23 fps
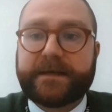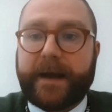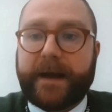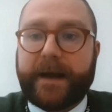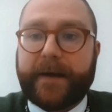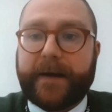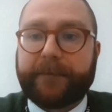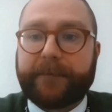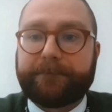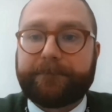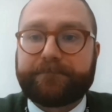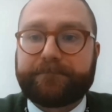
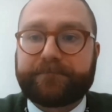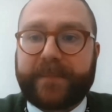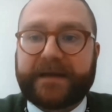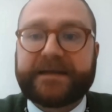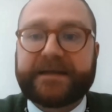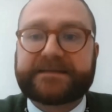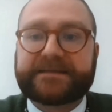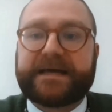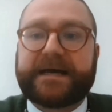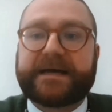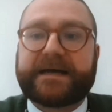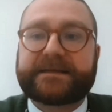And
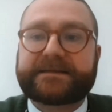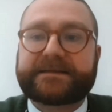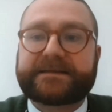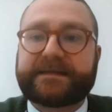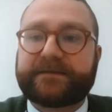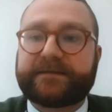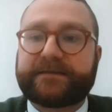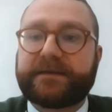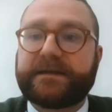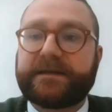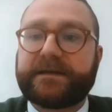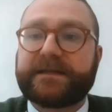he's asked
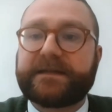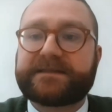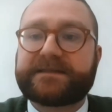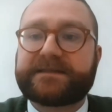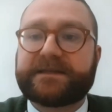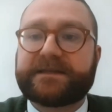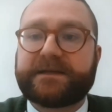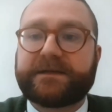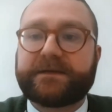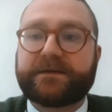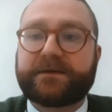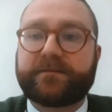if he needs
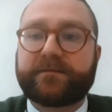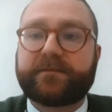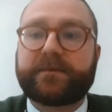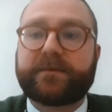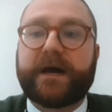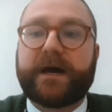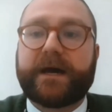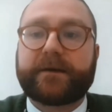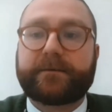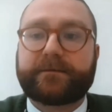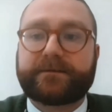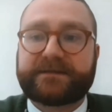to
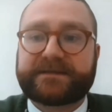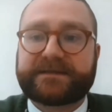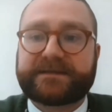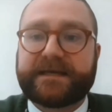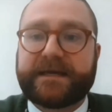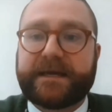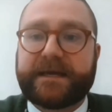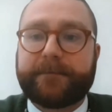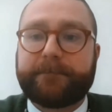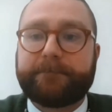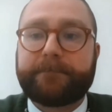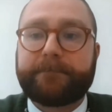comply with the
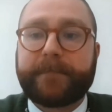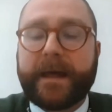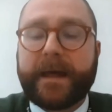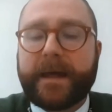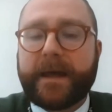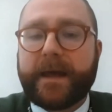scheme.